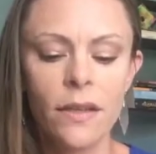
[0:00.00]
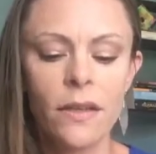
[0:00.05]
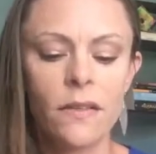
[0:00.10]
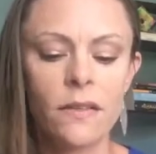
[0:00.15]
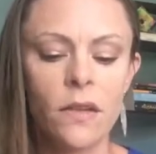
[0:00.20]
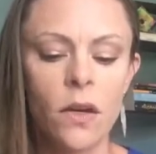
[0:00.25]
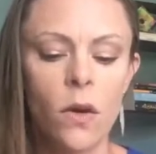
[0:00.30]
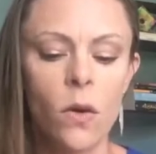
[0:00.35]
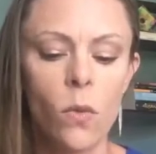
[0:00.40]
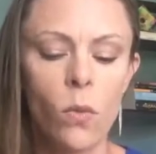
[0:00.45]

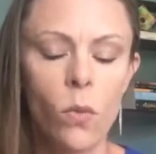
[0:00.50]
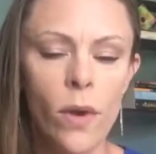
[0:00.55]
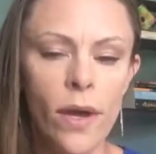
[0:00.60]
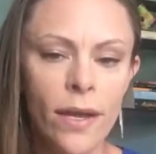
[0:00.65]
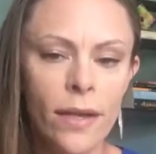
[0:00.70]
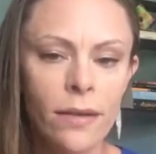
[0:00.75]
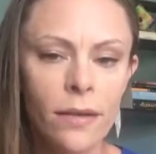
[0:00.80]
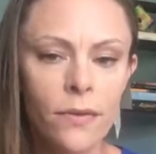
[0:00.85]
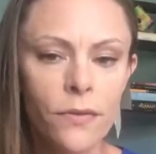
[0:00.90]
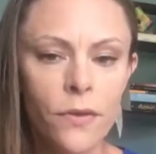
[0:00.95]
So
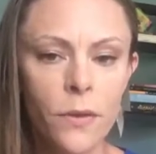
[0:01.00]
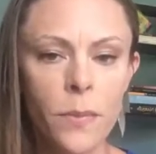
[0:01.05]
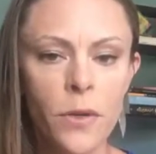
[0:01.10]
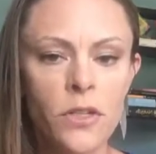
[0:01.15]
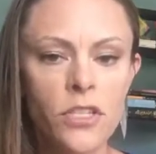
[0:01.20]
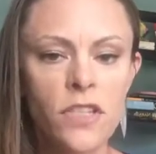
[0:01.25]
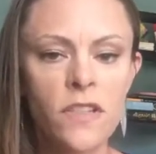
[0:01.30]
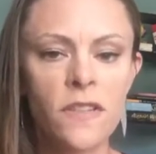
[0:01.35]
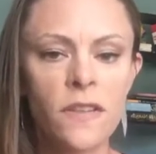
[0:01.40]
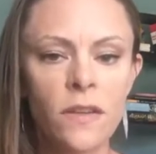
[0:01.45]
one for
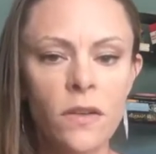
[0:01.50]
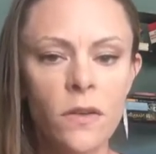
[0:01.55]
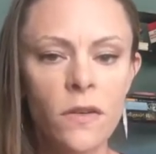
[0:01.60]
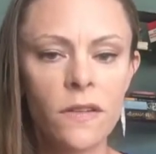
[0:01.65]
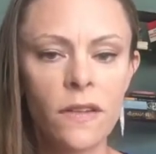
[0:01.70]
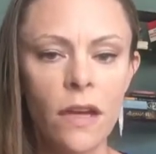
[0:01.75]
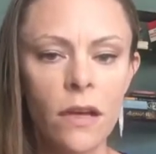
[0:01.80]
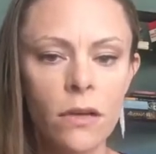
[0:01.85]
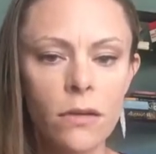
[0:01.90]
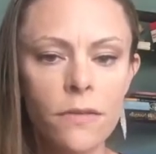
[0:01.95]
purchasing
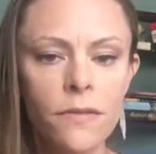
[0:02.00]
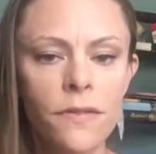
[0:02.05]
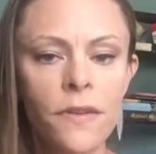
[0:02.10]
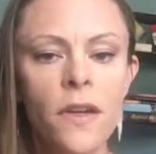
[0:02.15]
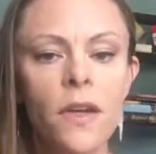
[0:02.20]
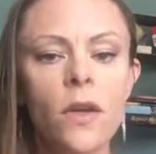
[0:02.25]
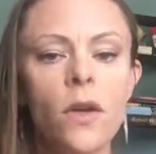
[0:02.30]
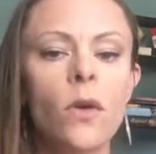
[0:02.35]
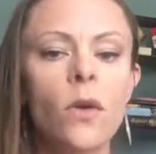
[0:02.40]
yourself,